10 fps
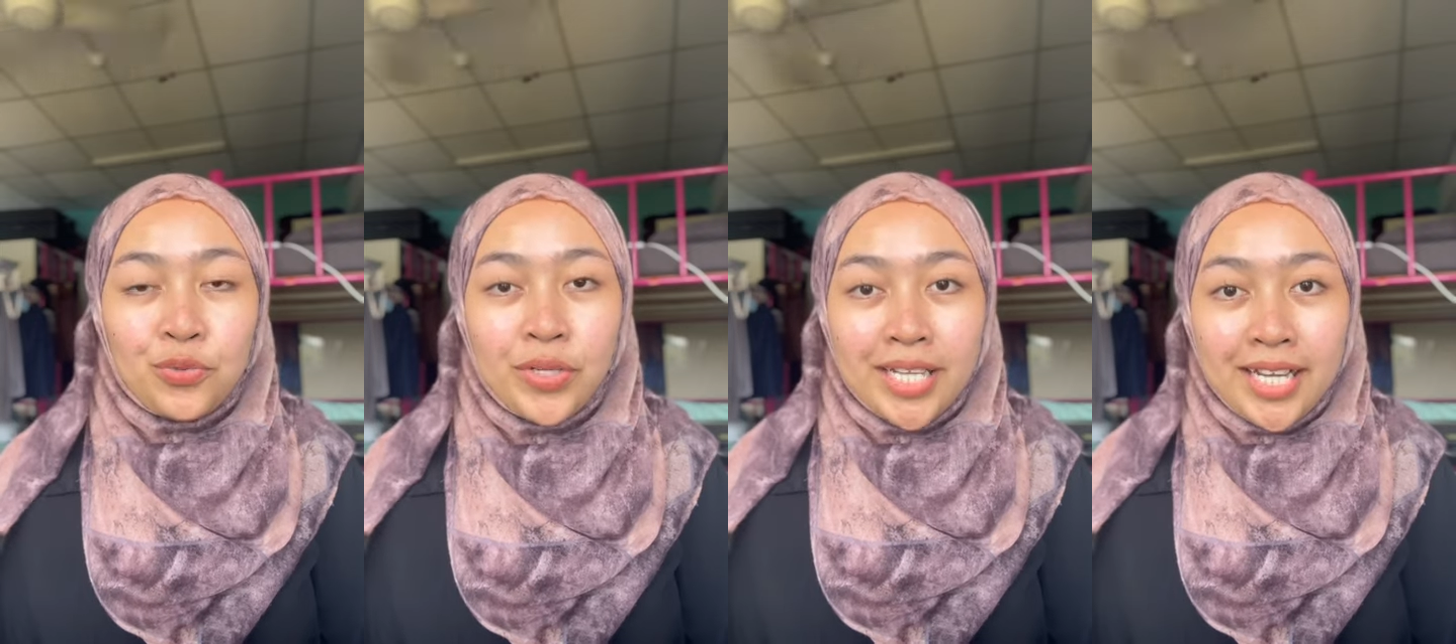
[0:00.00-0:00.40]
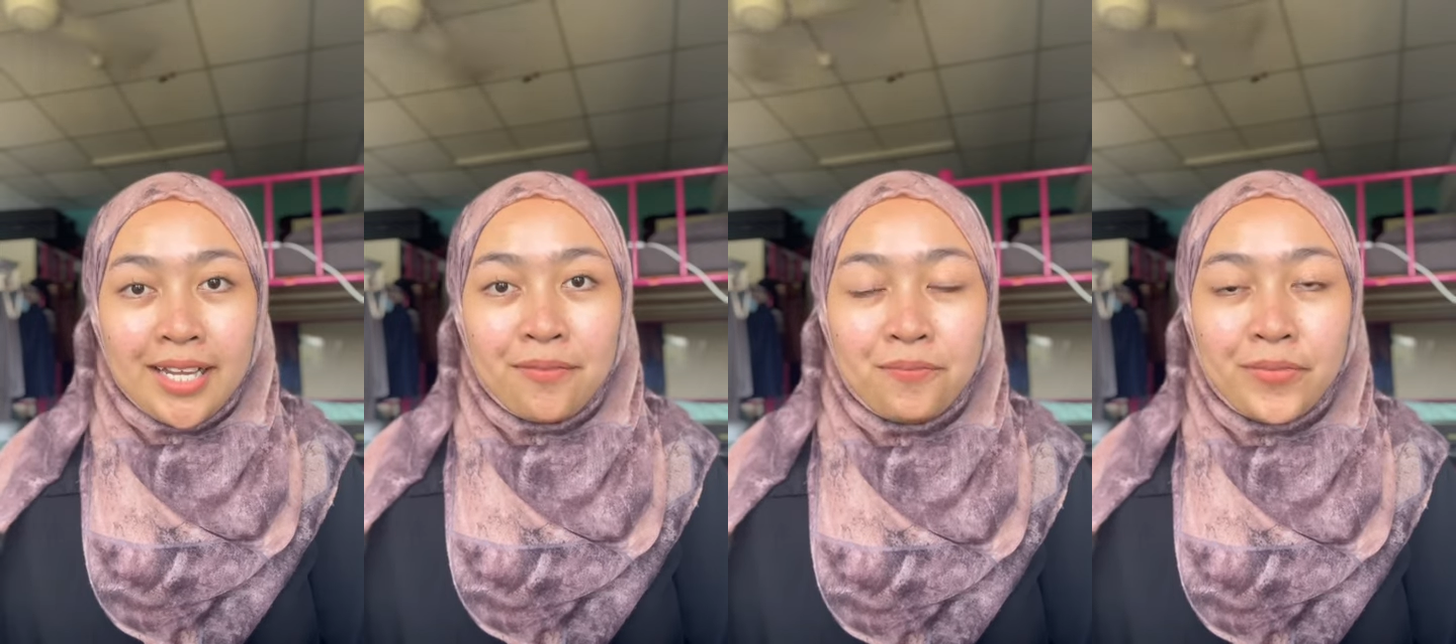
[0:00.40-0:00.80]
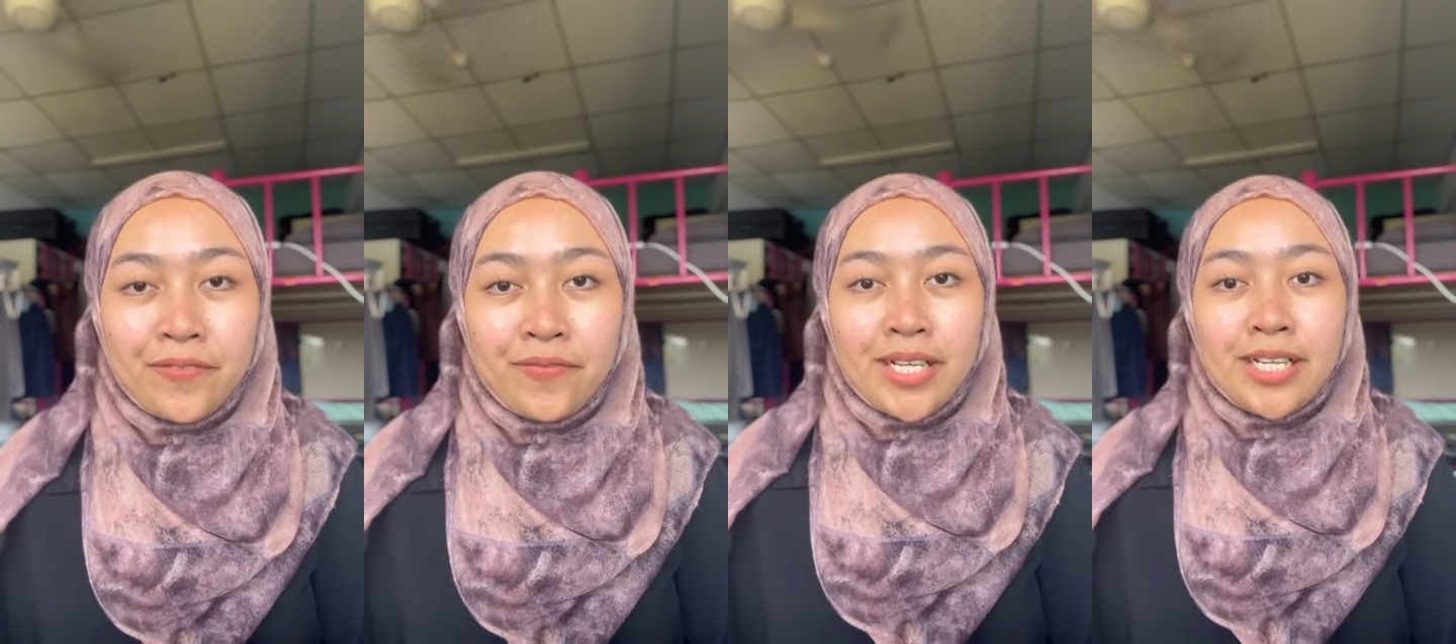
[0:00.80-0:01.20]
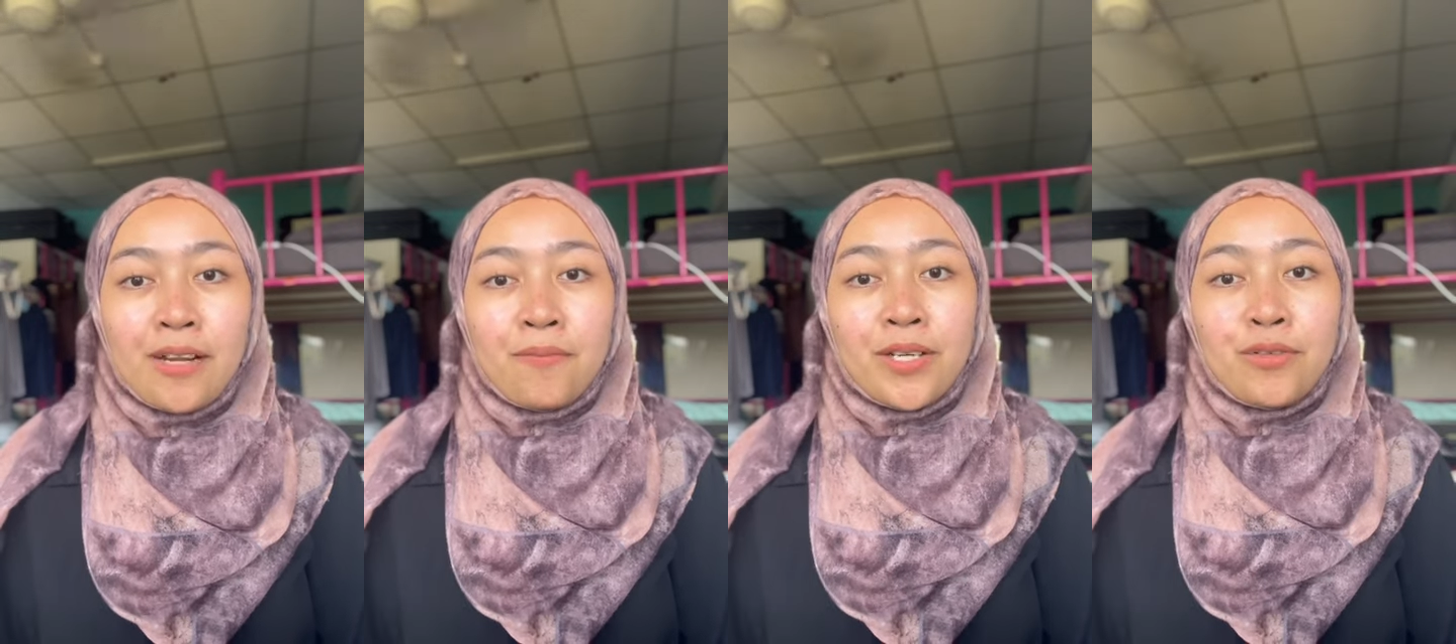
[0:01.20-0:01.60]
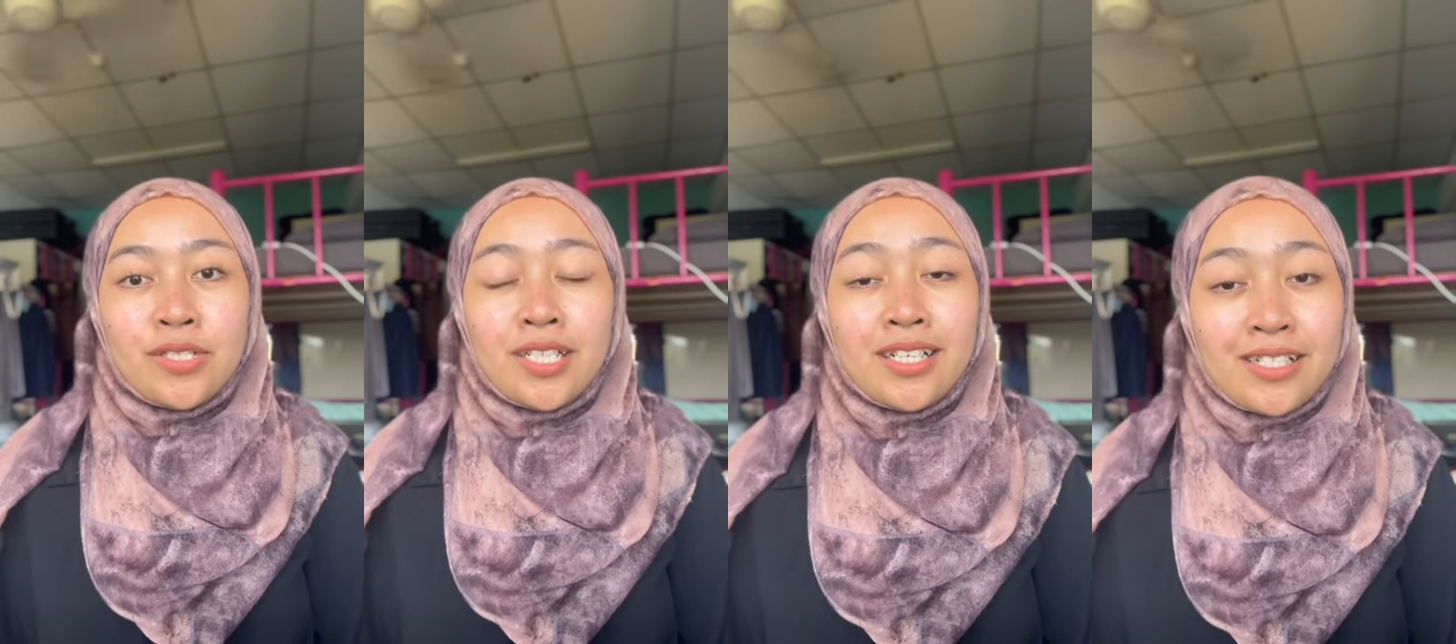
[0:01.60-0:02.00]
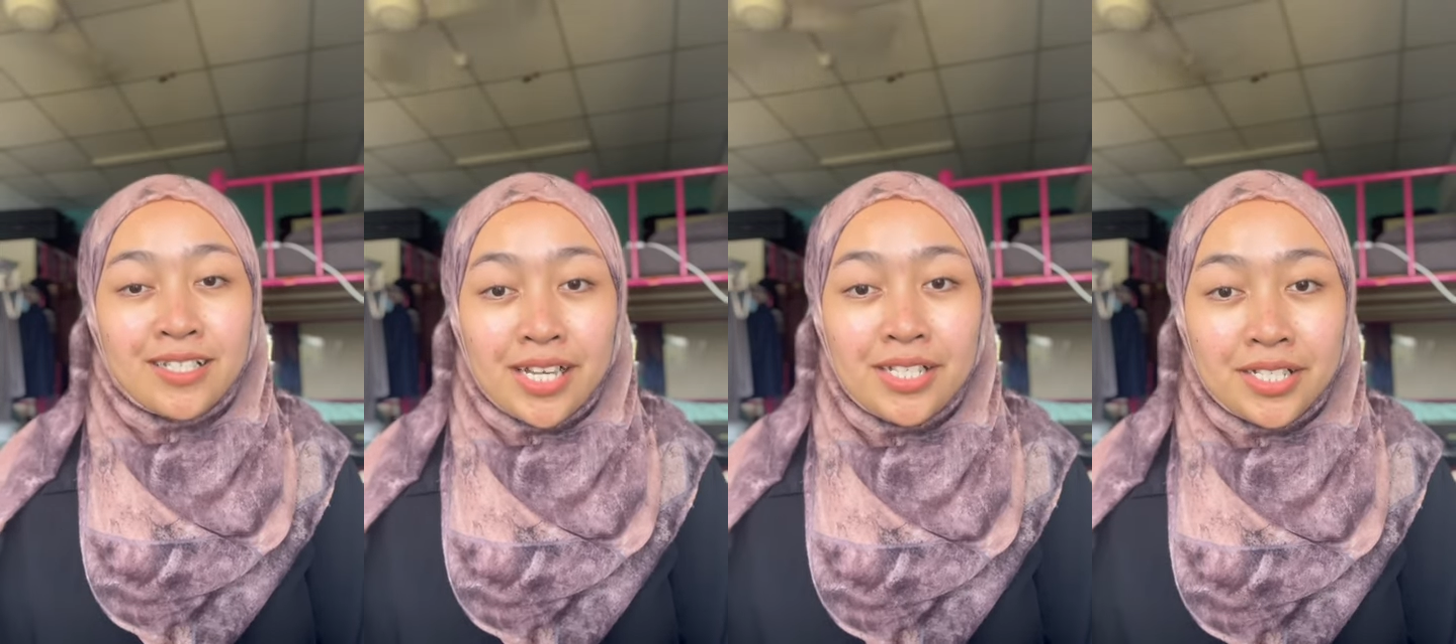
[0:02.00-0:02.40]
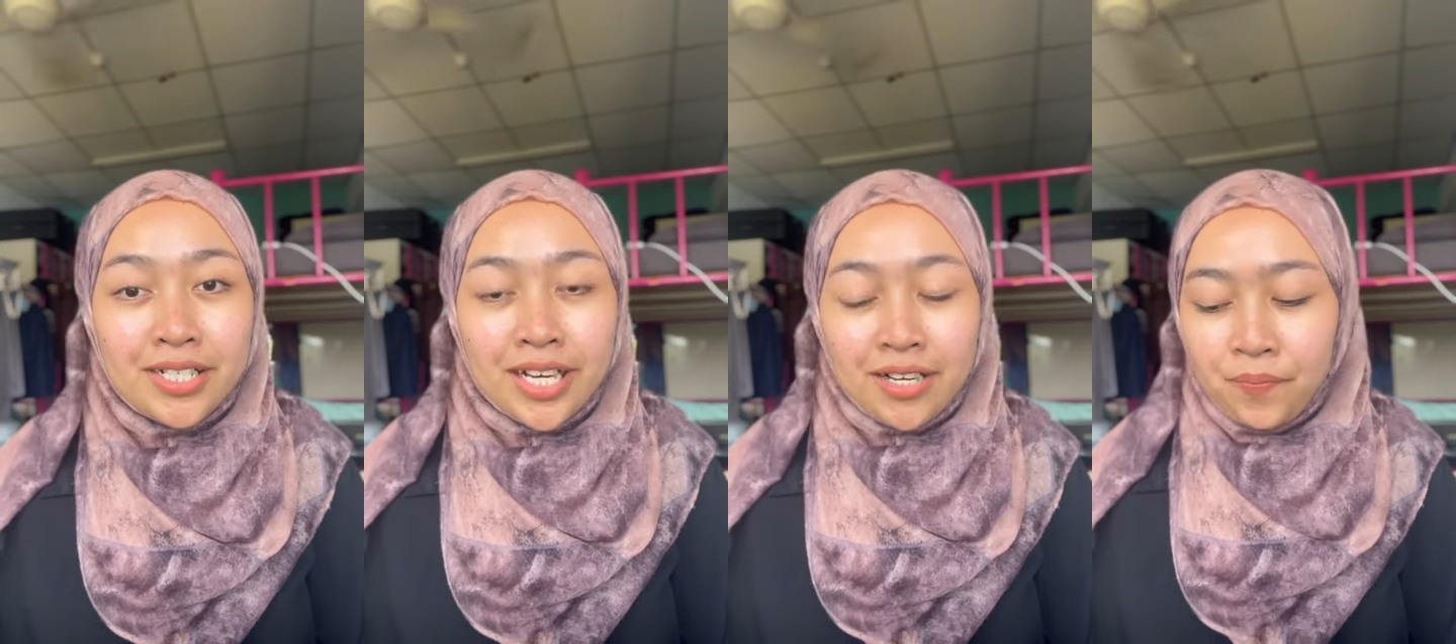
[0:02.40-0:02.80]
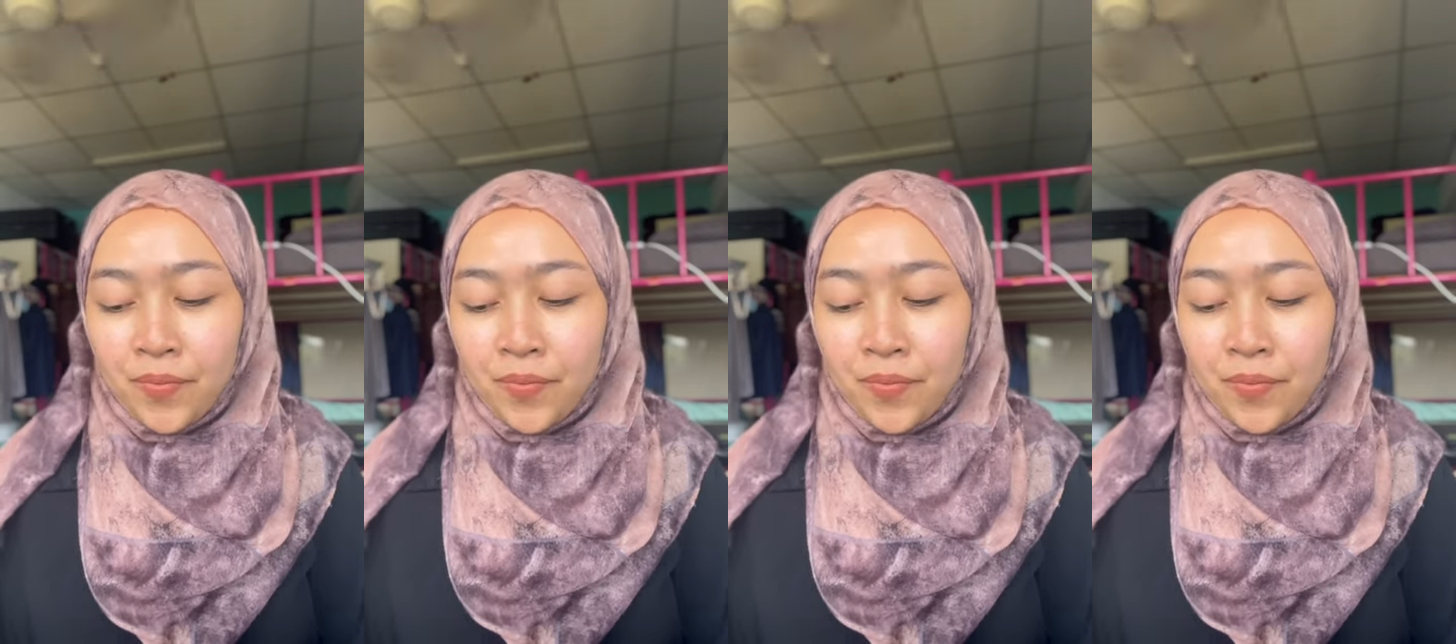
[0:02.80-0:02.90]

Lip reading: we can prevent that by using a sunscreen.